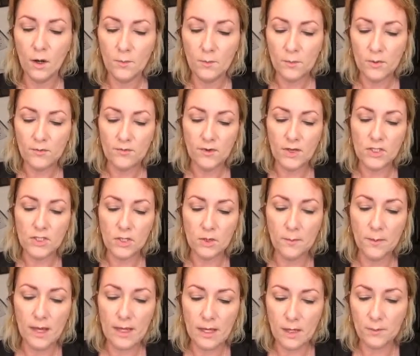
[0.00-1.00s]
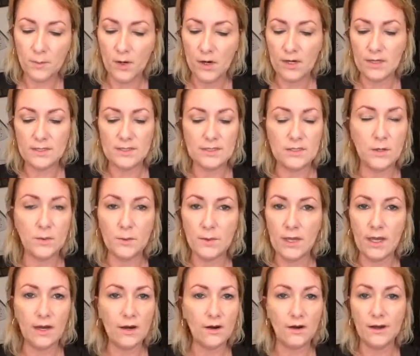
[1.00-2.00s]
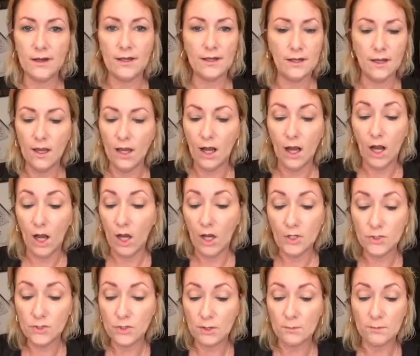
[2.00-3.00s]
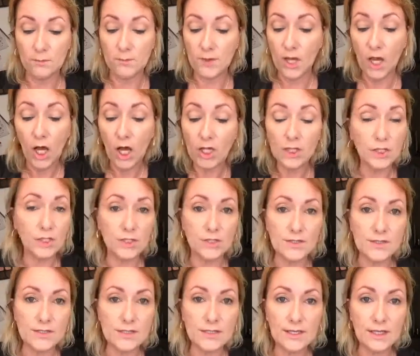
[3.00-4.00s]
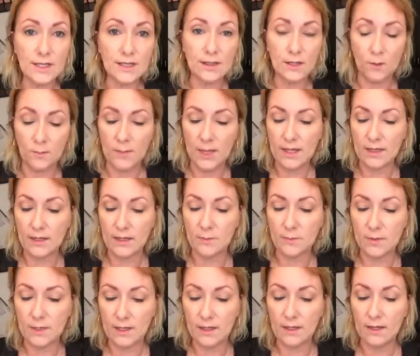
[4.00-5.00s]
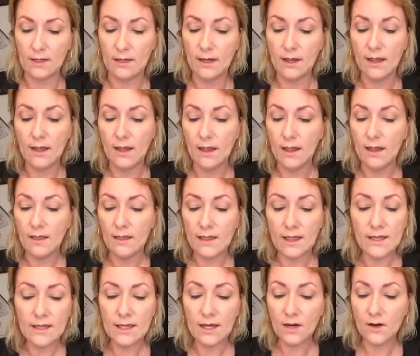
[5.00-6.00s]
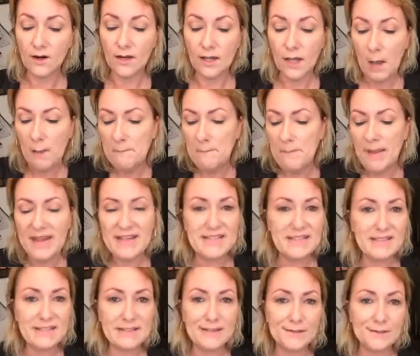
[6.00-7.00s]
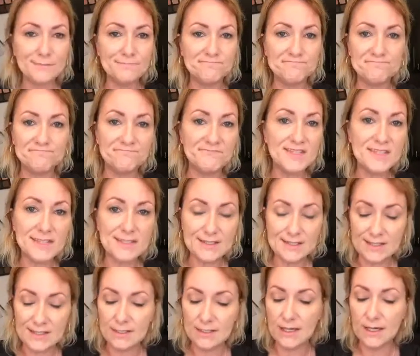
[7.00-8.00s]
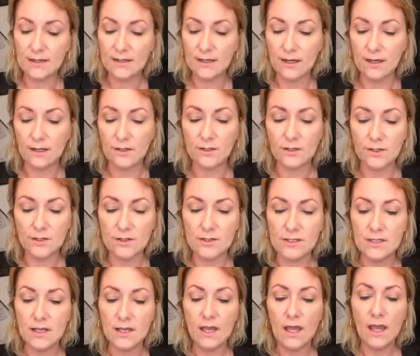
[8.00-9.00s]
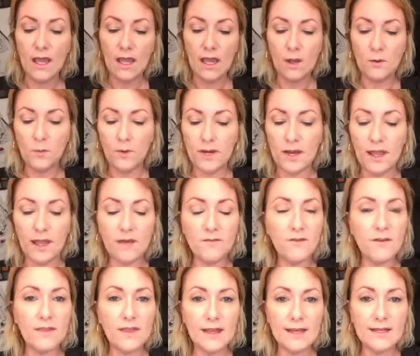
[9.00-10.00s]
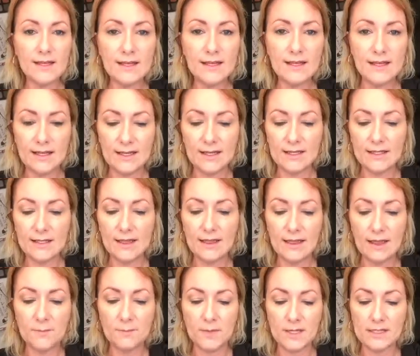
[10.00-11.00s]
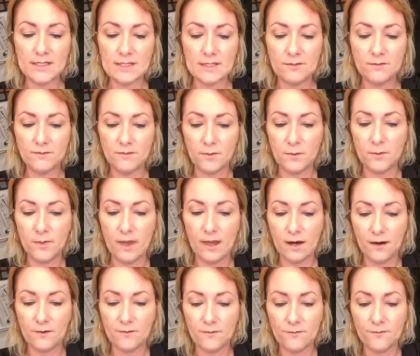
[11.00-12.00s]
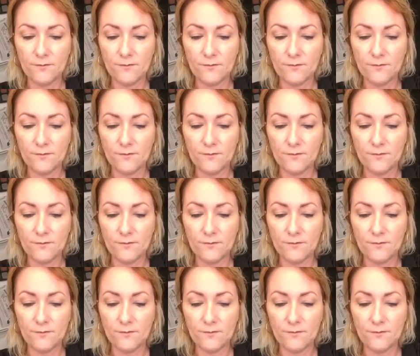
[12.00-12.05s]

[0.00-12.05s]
Professional makeup artists don't carry 100 colors in their makeup kit. They carry a basic 6 to 10 colors, and whatever they need, they mix it from there.